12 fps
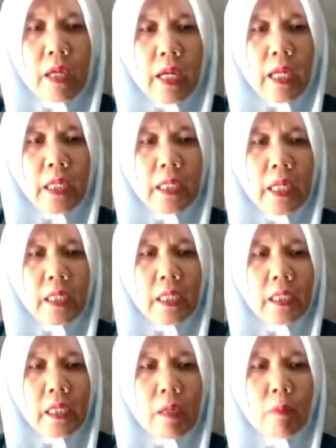and then
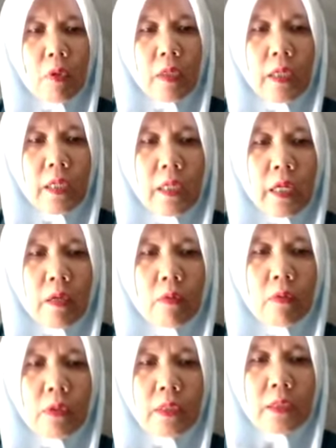in mnemonic
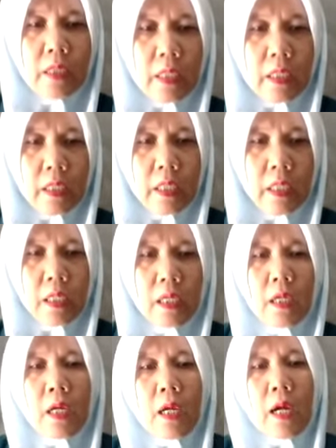keyword technique,
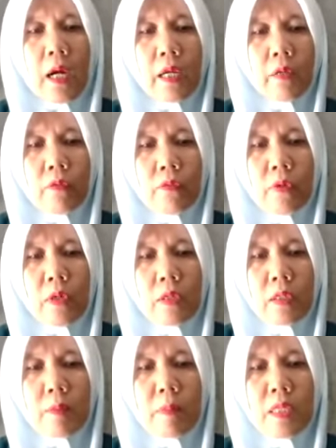I found
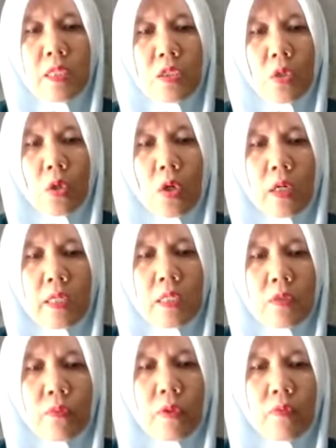the mean score is
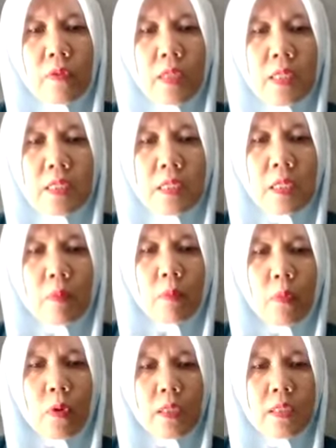
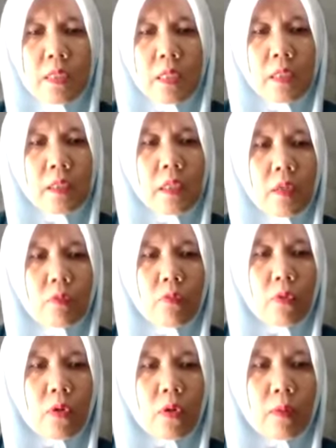56.64.